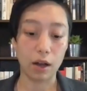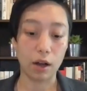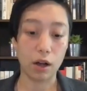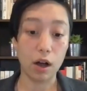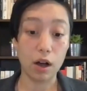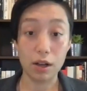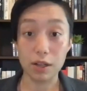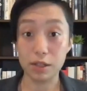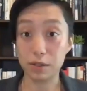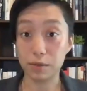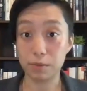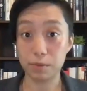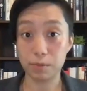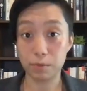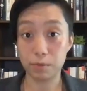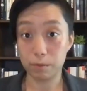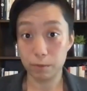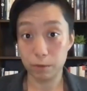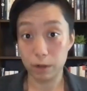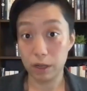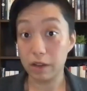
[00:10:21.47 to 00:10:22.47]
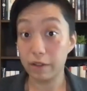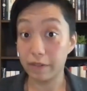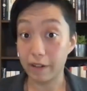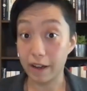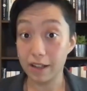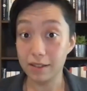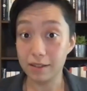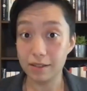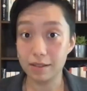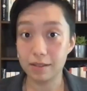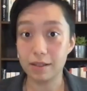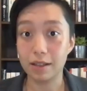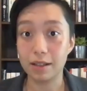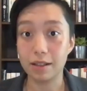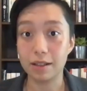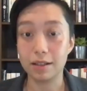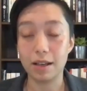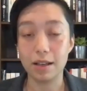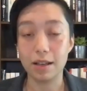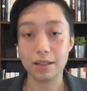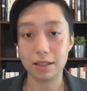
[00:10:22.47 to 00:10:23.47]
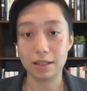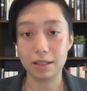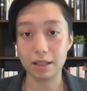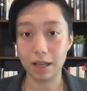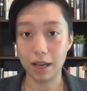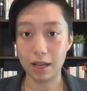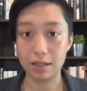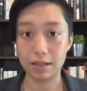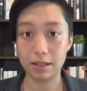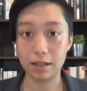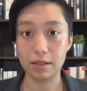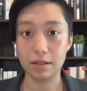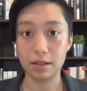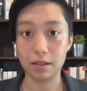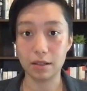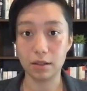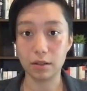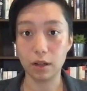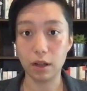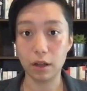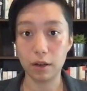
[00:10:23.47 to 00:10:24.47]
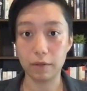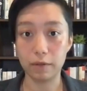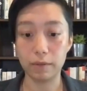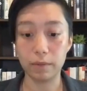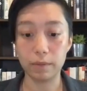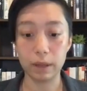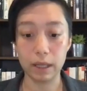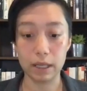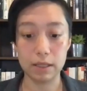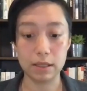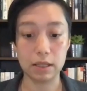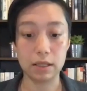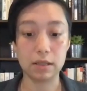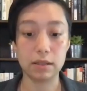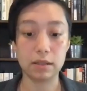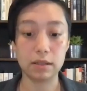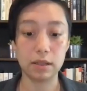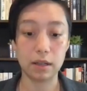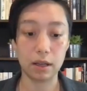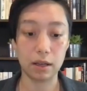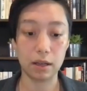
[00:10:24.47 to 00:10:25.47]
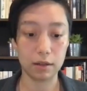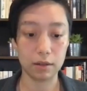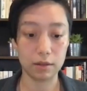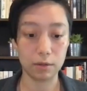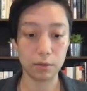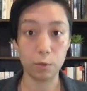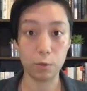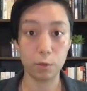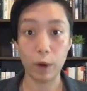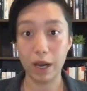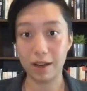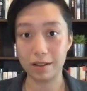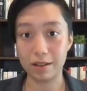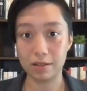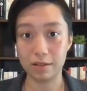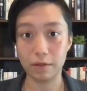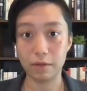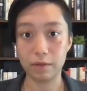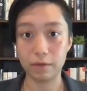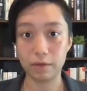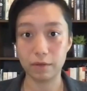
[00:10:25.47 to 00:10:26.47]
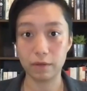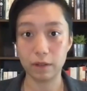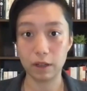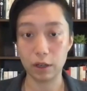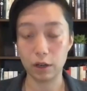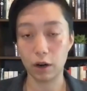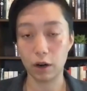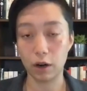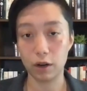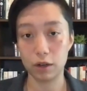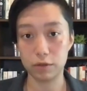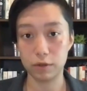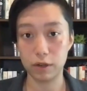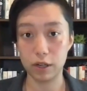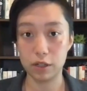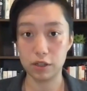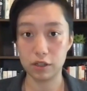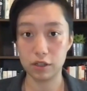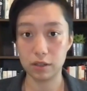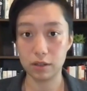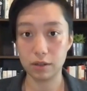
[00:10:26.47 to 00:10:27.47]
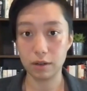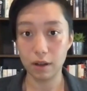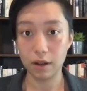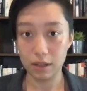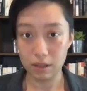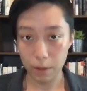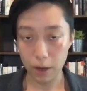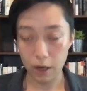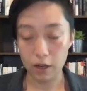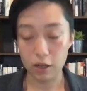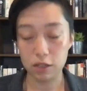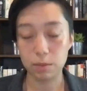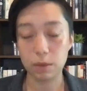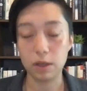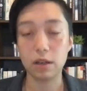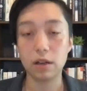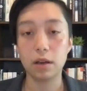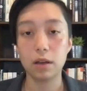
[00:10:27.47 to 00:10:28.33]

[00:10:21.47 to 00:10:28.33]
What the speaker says: cause reoffense, as the case is in a lot of places, and ways of incarceration as punishment,